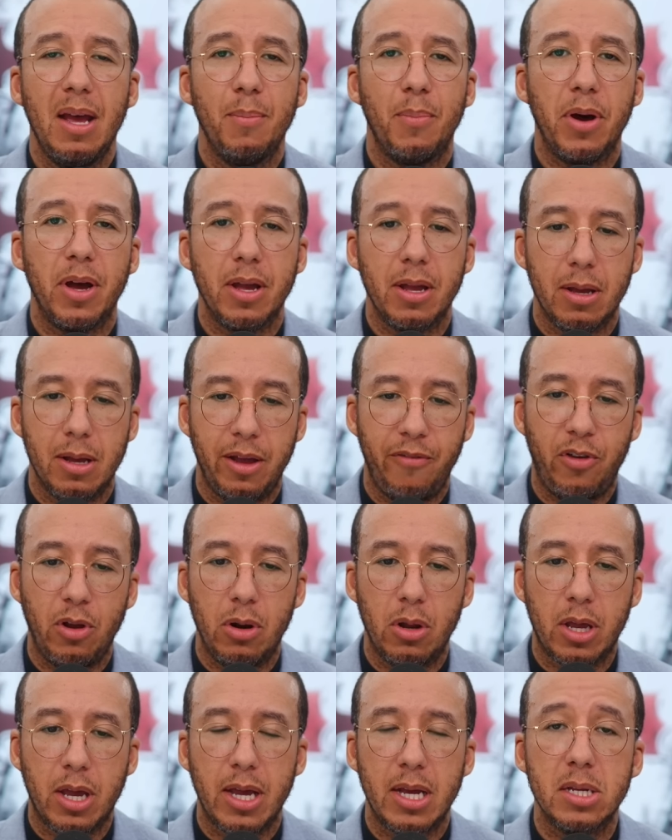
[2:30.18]
But if you
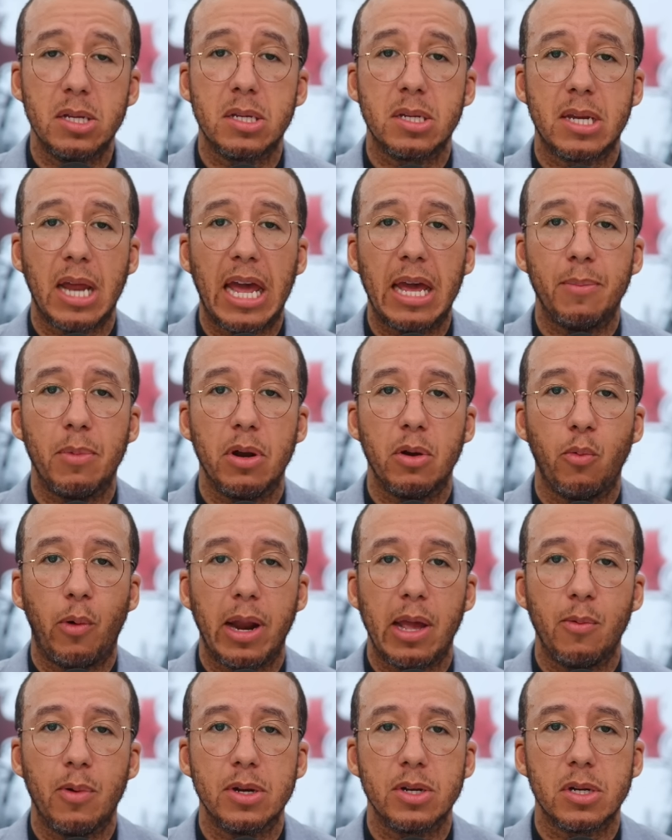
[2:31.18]
look at his statement when
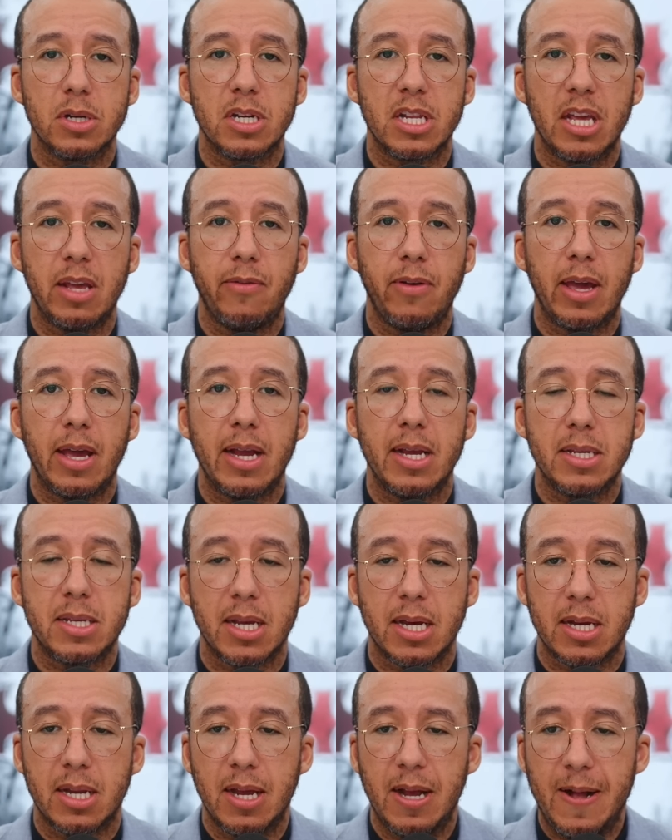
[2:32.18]
he went on TV, he
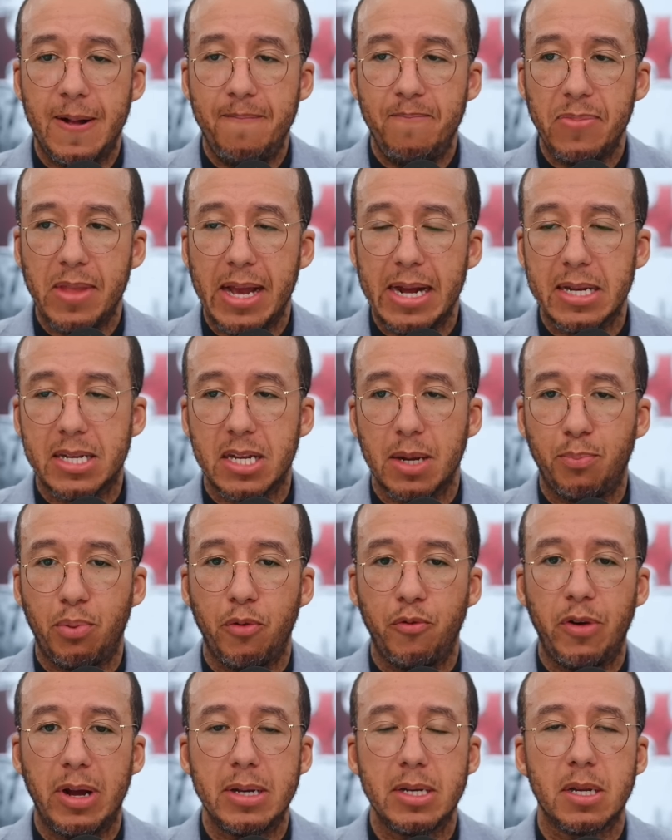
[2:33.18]
said it's a
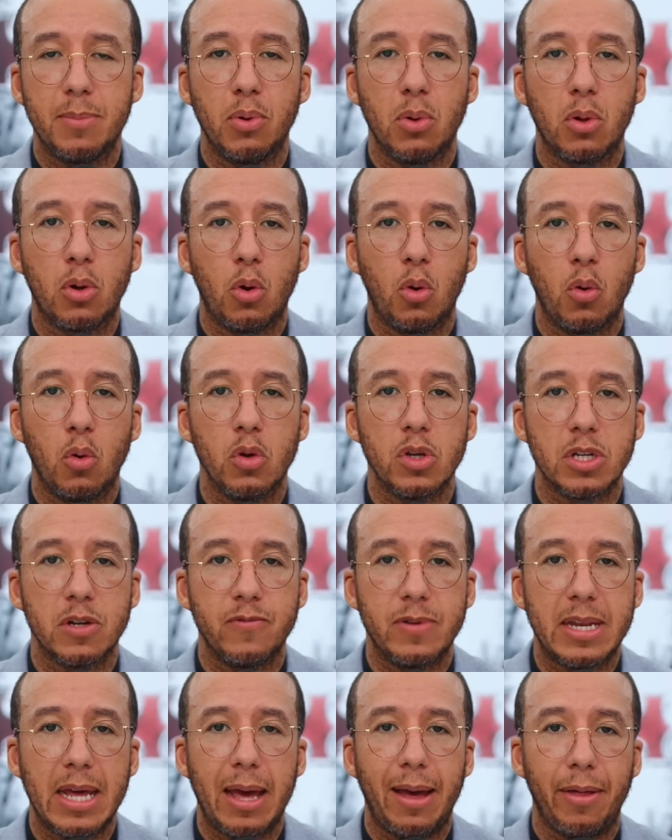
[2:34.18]
preventable cause
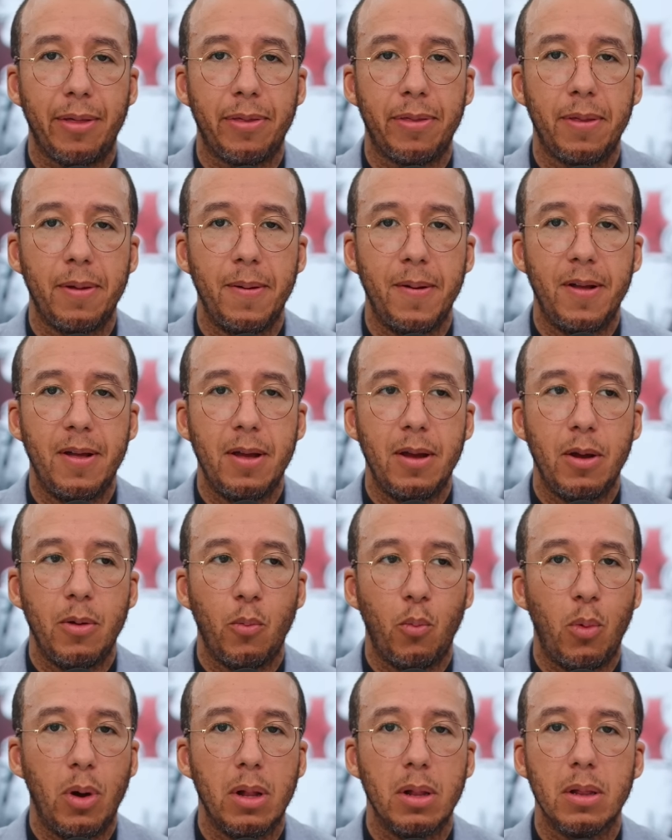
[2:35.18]
of death.
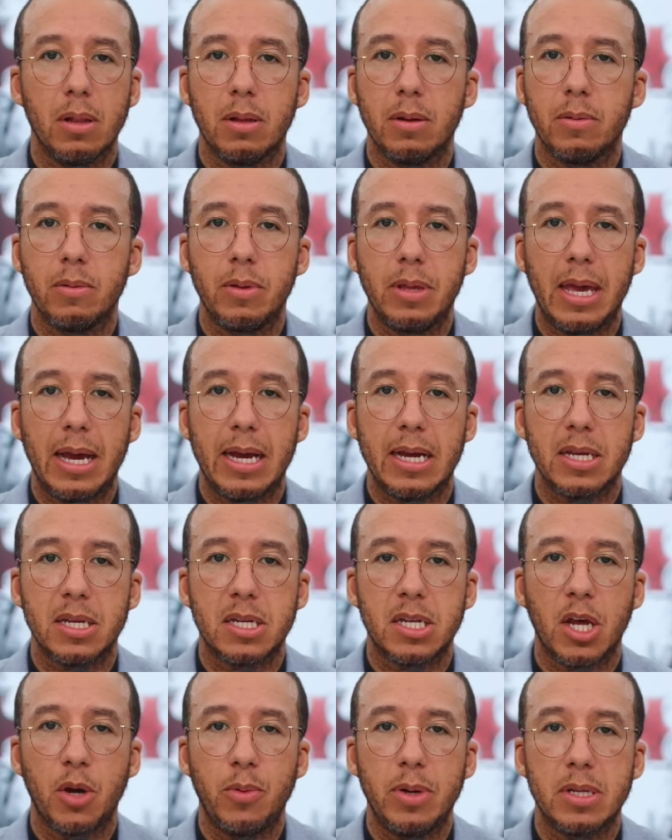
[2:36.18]
Well, yes,
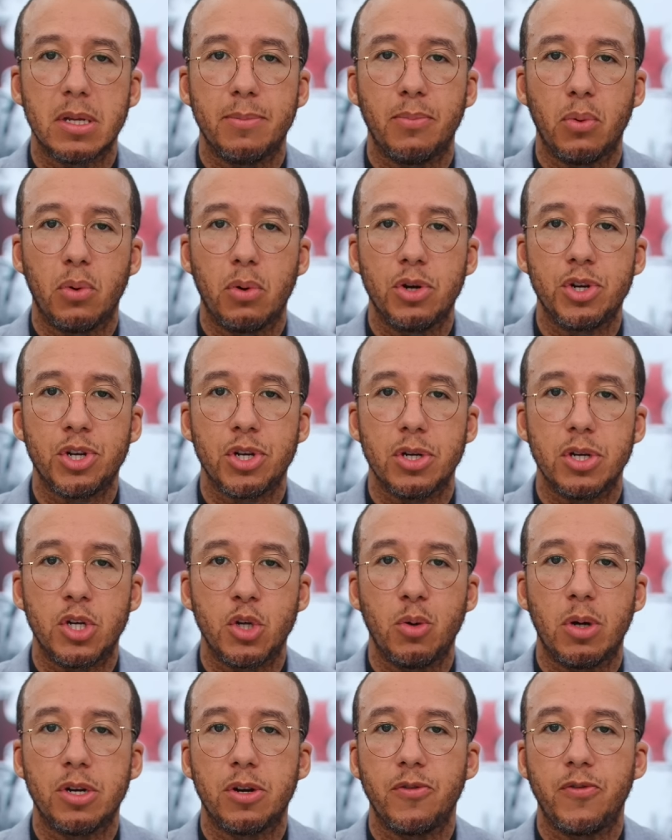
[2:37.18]
so is abortion.
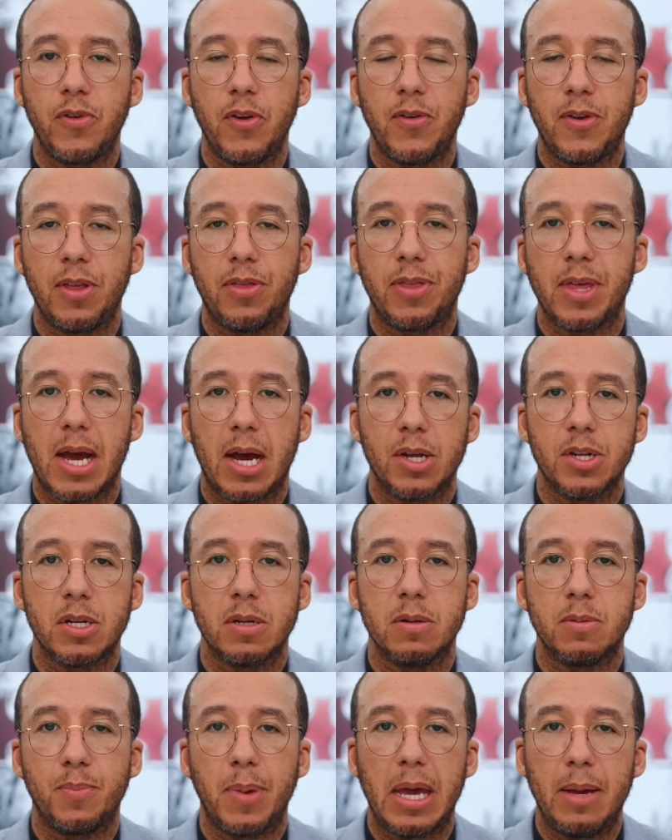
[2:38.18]

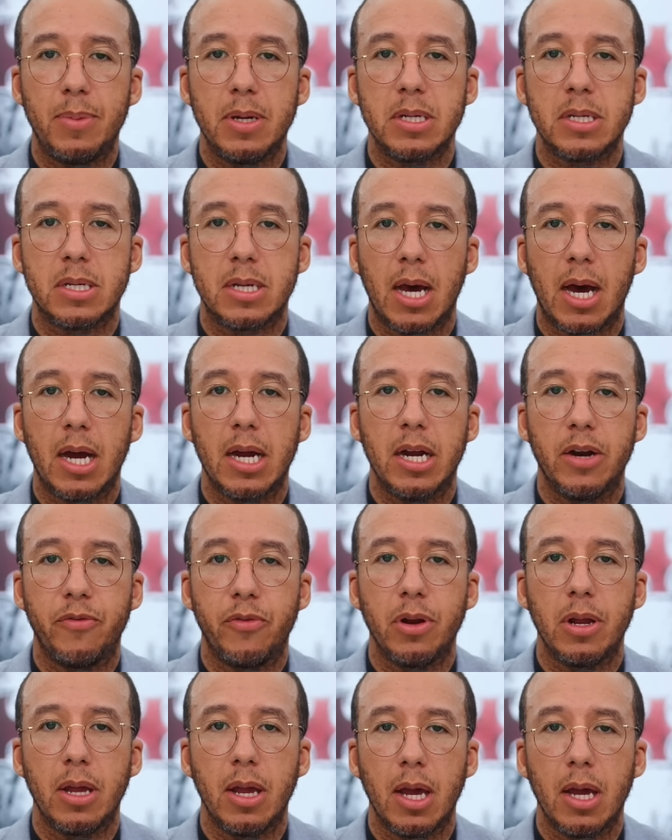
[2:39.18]
250,000 babies die
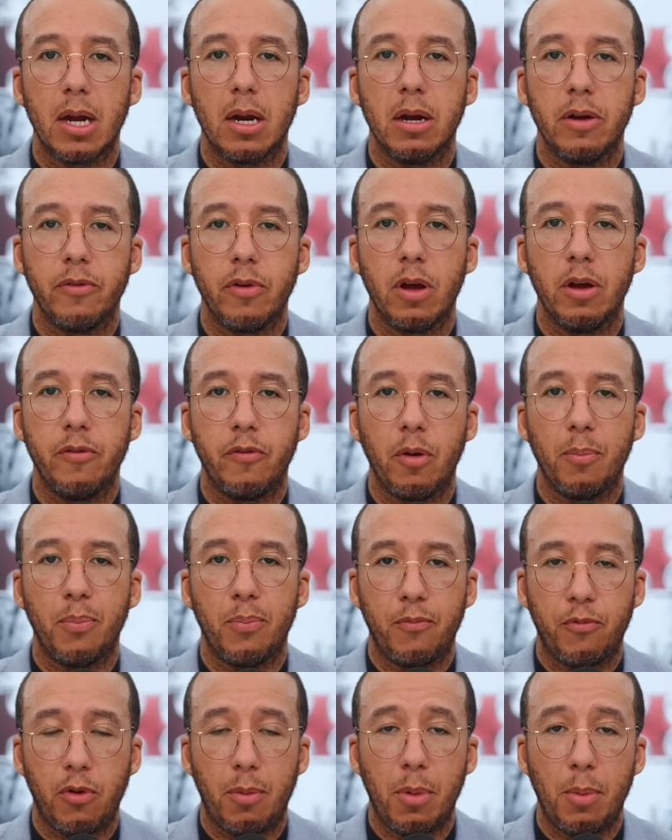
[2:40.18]
every year
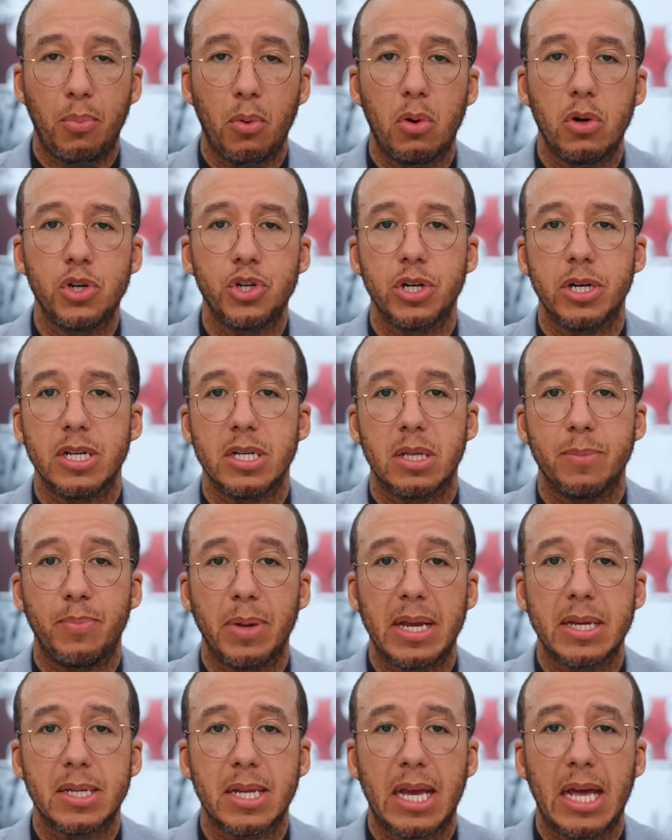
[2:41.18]
from abortion. It's the
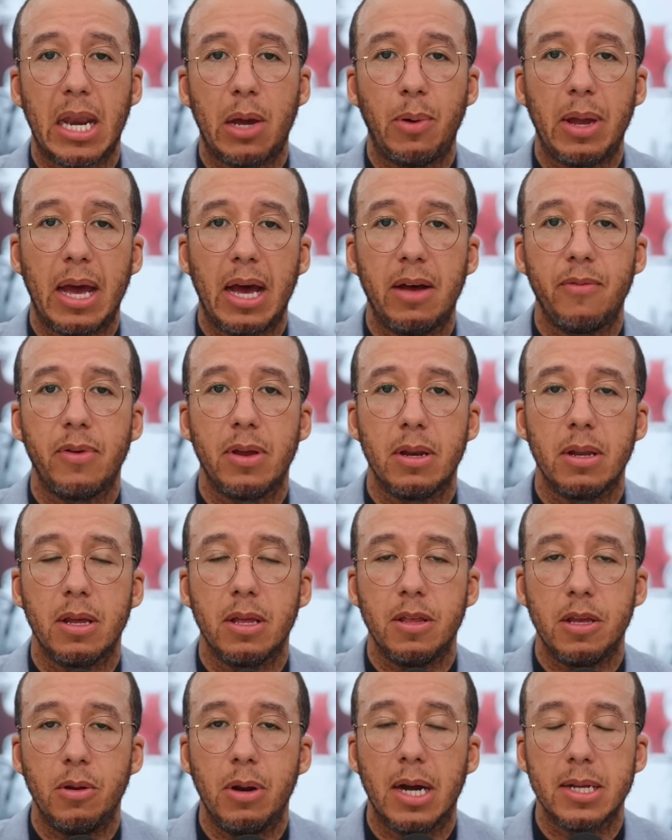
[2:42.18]
biggest killer we have in
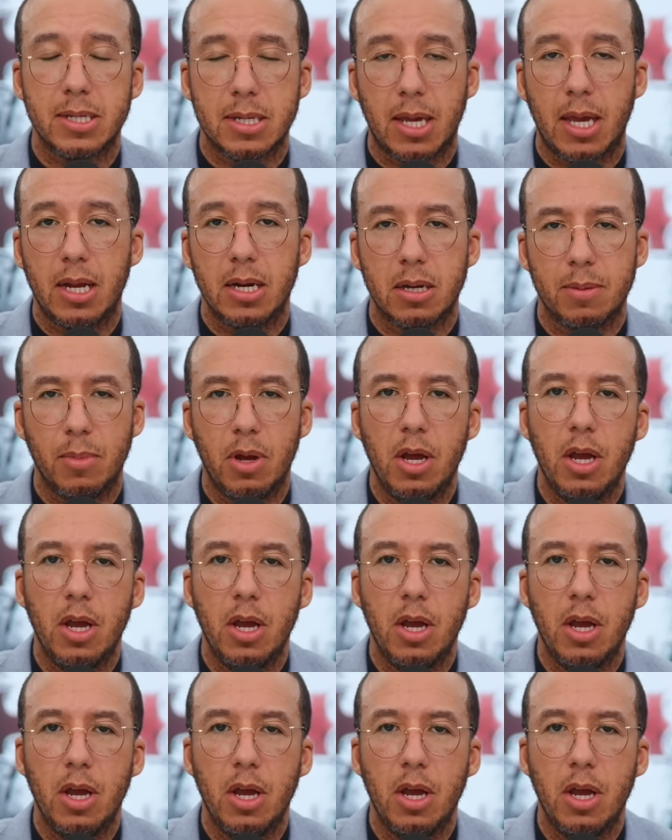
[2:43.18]
the United Kingdom.